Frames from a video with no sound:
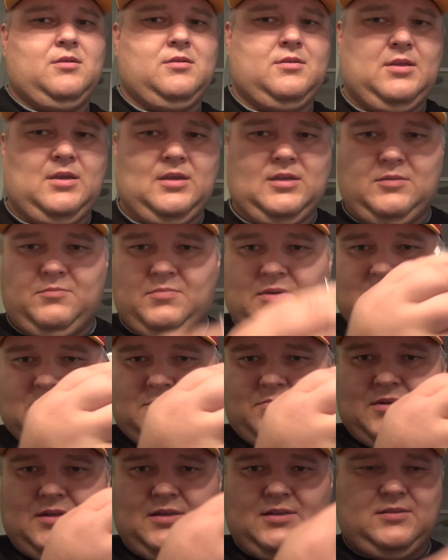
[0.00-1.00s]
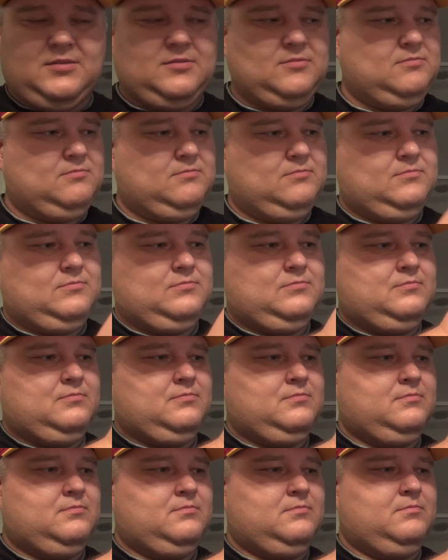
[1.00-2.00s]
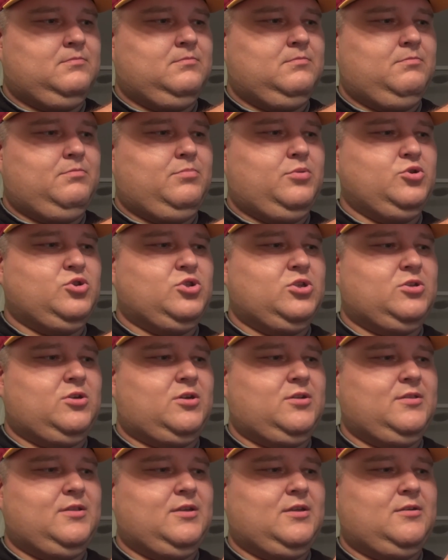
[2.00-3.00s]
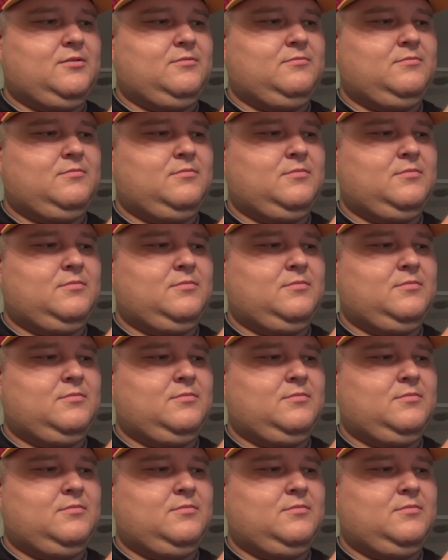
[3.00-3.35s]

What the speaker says: Take the base plate, push it on there